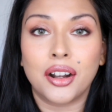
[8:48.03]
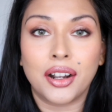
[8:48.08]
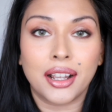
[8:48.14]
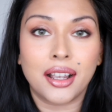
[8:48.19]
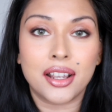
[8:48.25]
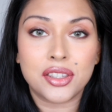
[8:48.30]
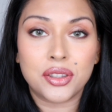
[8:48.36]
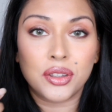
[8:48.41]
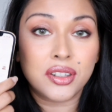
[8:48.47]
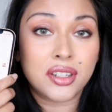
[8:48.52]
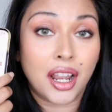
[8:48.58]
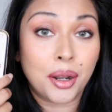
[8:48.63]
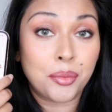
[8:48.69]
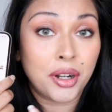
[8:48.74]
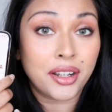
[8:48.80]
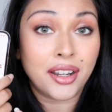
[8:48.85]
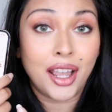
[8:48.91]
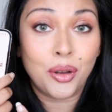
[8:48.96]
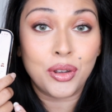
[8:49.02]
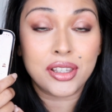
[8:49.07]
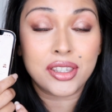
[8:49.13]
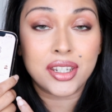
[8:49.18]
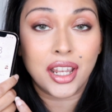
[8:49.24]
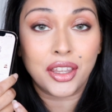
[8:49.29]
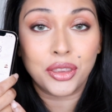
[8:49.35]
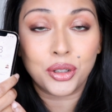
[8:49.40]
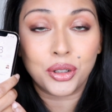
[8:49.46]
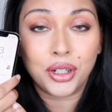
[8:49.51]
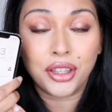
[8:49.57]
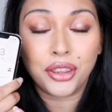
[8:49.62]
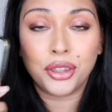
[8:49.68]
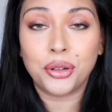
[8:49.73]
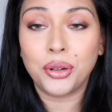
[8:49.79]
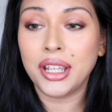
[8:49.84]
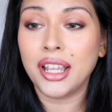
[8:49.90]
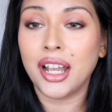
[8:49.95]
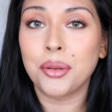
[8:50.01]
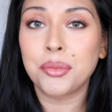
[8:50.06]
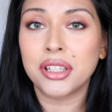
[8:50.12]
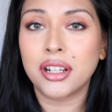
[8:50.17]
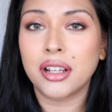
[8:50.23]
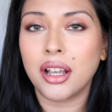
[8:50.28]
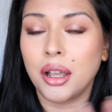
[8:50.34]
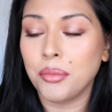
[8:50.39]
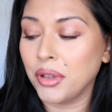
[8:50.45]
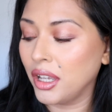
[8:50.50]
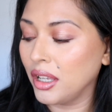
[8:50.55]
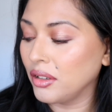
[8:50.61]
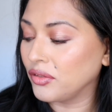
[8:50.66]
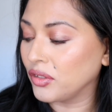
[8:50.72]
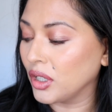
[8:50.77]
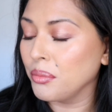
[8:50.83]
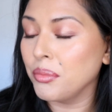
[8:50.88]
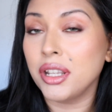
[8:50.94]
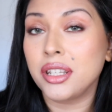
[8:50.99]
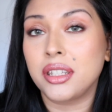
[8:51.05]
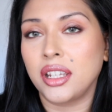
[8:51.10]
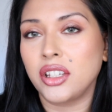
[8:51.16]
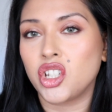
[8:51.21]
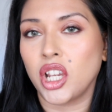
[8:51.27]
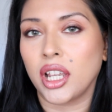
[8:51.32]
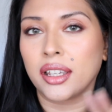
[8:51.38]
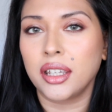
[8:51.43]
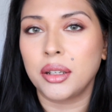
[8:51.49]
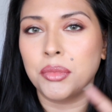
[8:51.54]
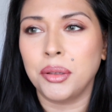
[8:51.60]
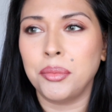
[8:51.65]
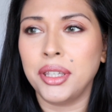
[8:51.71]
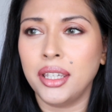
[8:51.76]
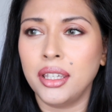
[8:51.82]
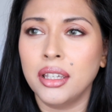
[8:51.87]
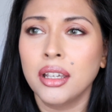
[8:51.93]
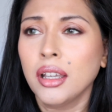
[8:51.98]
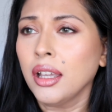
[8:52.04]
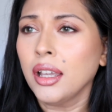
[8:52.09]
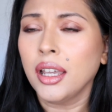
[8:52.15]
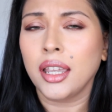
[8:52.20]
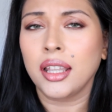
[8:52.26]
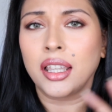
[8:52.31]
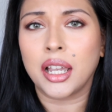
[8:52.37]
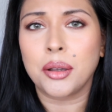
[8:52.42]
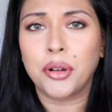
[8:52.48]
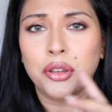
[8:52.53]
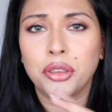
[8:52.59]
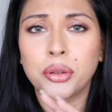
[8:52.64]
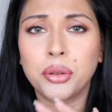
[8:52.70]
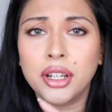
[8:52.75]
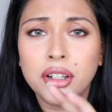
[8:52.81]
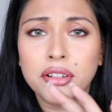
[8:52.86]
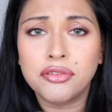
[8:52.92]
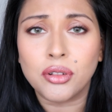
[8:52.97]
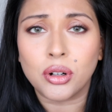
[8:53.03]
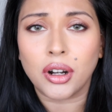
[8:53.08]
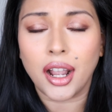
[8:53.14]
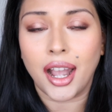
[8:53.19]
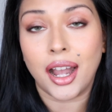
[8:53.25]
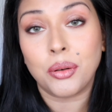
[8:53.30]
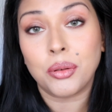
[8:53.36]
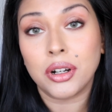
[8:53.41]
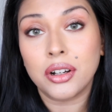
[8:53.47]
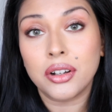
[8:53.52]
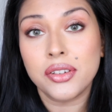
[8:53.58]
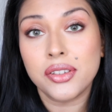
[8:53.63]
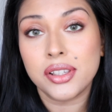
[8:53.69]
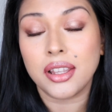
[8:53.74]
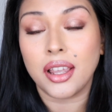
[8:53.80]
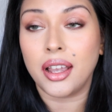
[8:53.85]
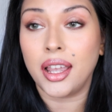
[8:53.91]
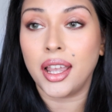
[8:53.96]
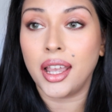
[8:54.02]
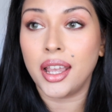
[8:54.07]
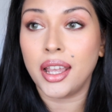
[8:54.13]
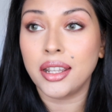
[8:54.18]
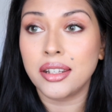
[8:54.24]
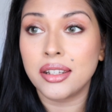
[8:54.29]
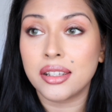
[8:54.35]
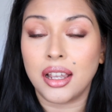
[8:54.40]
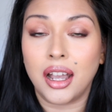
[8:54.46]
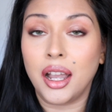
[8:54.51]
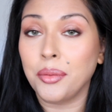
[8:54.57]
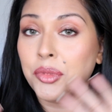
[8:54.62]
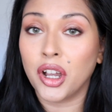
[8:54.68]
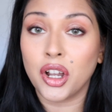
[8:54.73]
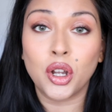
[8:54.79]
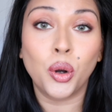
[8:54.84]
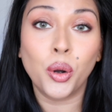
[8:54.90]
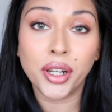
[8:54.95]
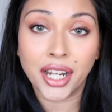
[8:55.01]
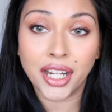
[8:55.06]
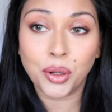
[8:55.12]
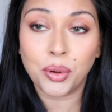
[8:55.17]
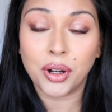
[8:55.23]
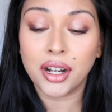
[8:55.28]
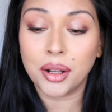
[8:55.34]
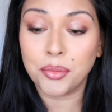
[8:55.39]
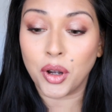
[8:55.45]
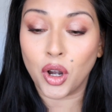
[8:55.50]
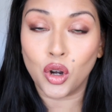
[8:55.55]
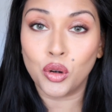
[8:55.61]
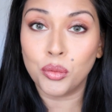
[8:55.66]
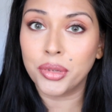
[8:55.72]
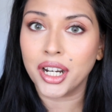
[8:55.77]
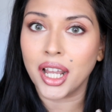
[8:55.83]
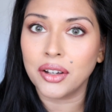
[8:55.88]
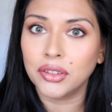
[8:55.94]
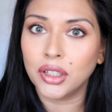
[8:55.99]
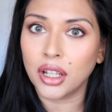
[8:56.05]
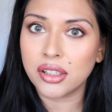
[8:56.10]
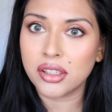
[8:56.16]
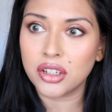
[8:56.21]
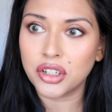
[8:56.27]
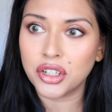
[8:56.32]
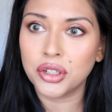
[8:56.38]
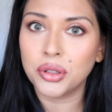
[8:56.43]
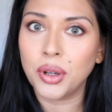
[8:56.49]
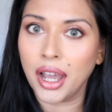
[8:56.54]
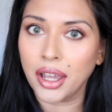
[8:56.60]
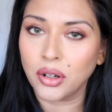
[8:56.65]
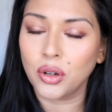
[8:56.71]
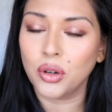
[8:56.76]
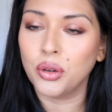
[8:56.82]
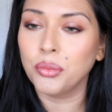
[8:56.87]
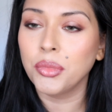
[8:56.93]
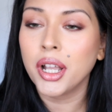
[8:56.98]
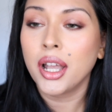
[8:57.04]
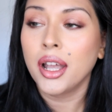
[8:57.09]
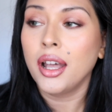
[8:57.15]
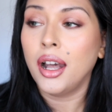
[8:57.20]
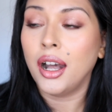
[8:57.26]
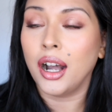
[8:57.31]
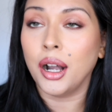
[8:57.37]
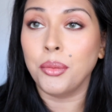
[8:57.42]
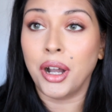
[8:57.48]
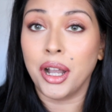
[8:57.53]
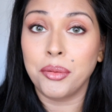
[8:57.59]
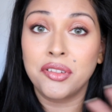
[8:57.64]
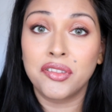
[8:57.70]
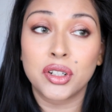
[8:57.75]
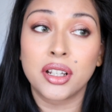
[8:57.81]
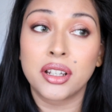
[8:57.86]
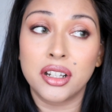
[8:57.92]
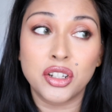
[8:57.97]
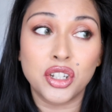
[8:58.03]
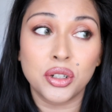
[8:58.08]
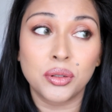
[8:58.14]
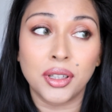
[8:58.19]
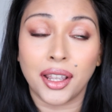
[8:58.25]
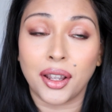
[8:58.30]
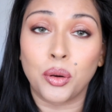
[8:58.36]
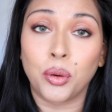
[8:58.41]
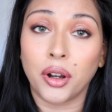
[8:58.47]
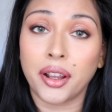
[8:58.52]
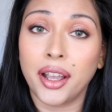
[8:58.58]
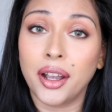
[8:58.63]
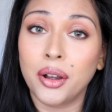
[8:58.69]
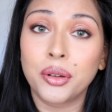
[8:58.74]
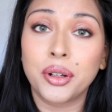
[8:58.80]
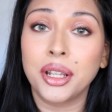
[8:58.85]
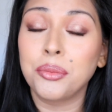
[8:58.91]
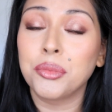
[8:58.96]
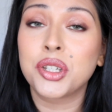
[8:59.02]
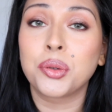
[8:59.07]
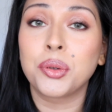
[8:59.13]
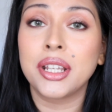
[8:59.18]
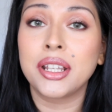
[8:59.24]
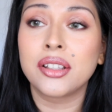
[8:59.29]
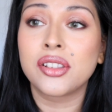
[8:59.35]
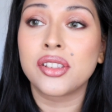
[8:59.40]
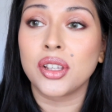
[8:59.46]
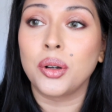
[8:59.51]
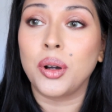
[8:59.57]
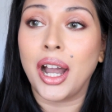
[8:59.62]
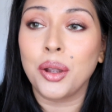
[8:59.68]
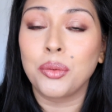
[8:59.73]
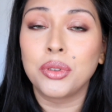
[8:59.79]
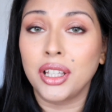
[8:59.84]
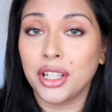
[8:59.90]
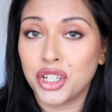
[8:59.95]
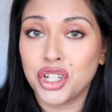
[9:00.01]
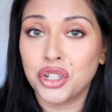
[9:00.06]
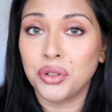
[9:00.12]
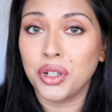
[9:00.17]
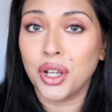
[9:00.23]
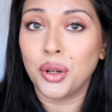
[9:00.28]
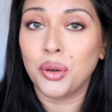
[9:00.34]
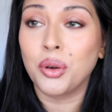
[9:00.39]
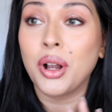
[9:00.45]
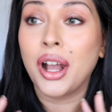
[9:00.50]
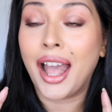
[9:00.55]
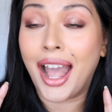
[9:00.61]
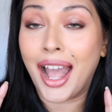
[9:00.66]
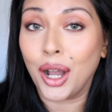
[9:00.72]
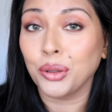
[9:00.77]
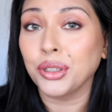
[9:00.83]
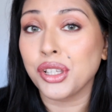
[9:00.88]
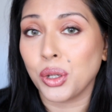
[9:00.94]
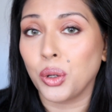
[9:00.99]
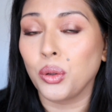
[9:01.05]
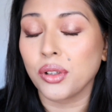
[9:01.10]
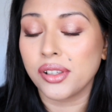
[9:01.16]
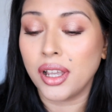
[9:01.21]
right, guys, so the time right now is 10:33. I'm going to come in for a midday check-in maybe in like about 3 to 4 hours, and I'm not going anywhere. I'm home, but I have lots to do at home. I'm even going to do like a workout in between, so I will let you know how this holds